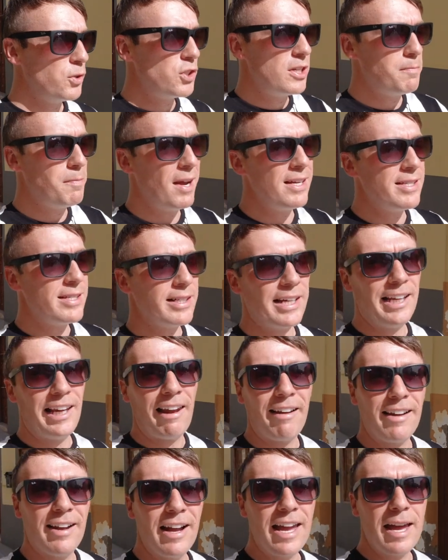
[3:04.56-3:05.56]
which is basically
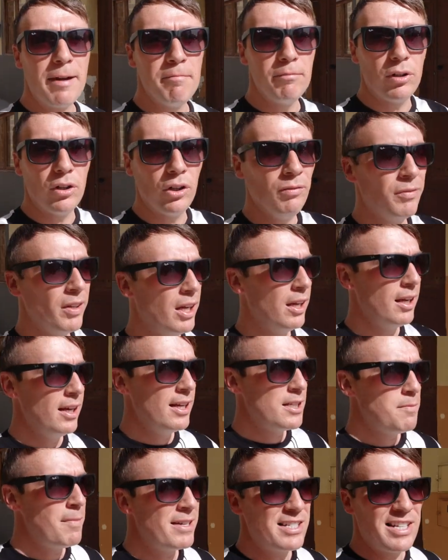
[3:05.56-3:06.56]
like a gimbal.
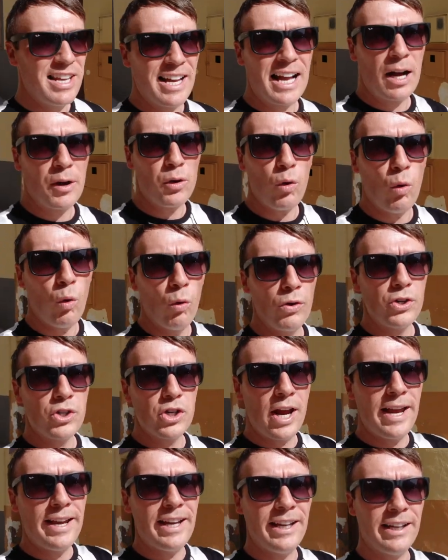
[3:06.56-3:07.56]
It's meant to take out all the
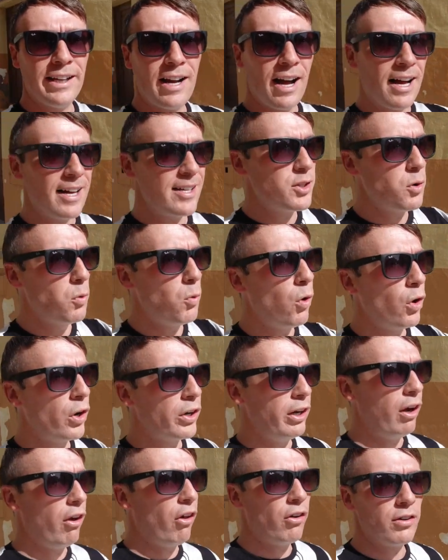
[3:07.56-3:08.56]
shaking as you're
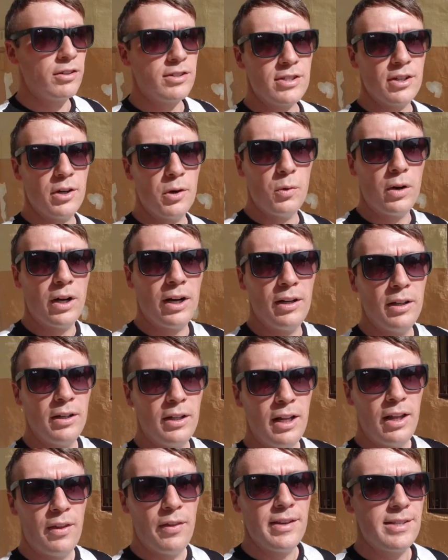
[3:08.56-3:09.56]
walking along. So
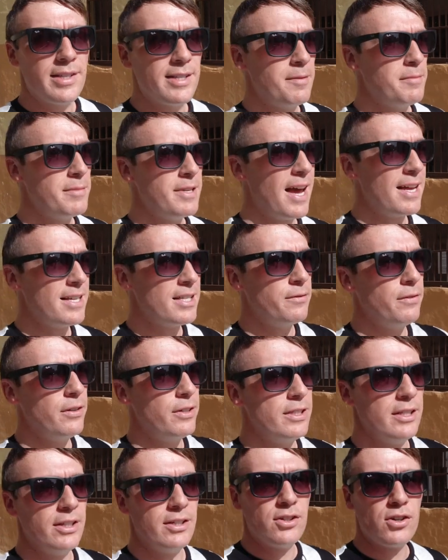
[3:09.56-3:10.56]
this is some test
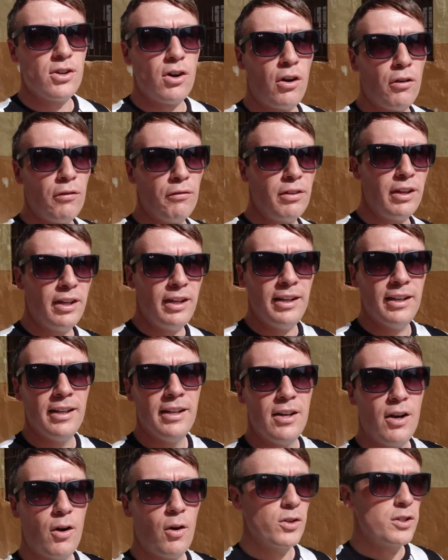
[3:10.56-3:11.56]
footage of the
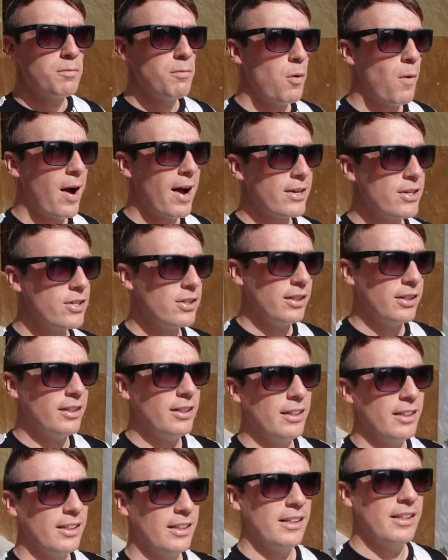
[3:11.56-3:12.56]
Osmo Action
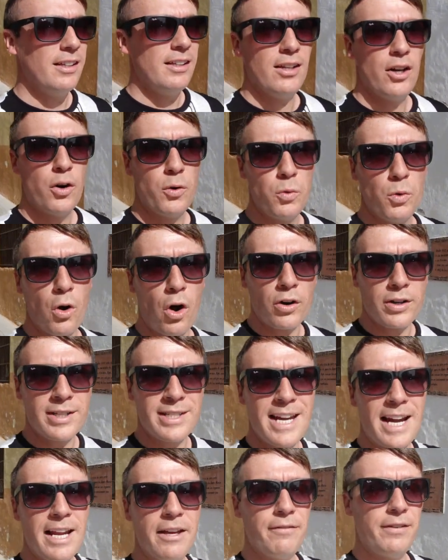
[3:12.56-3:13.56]

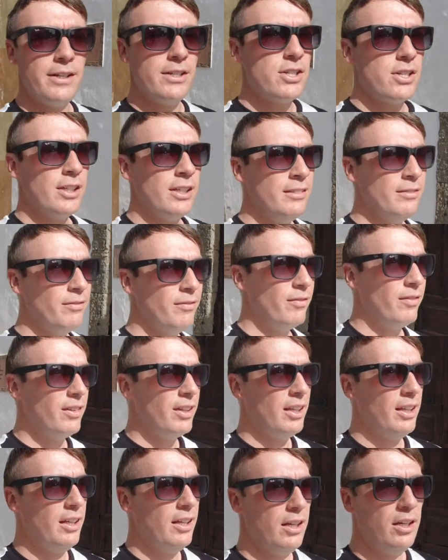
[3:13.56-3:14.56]
Rocksteady feature,
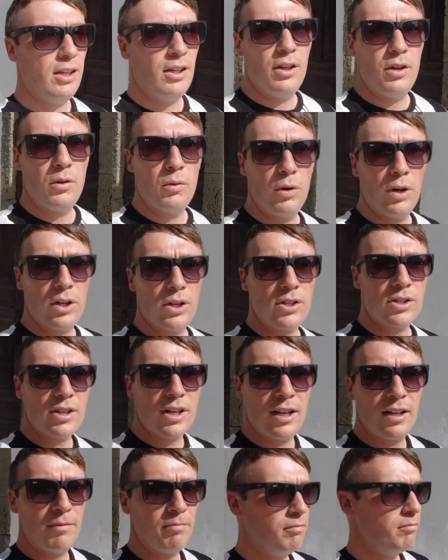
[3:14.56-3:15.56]
which
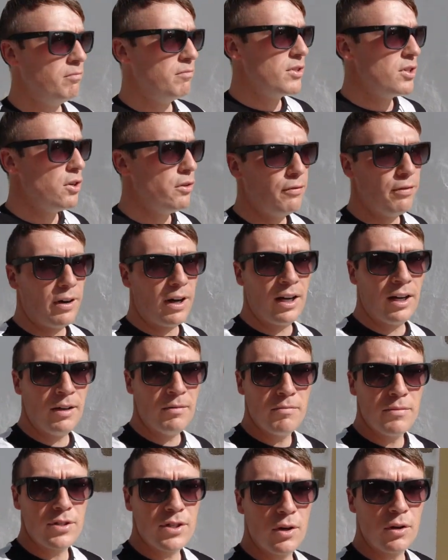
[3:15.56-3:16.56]
so far,
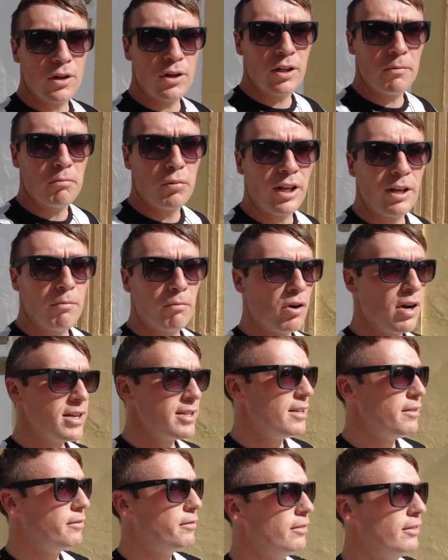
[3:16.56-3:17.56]
so good, pretty
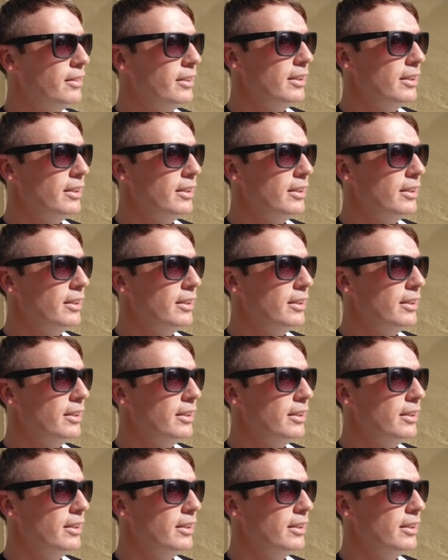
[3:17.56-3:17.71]
impressive.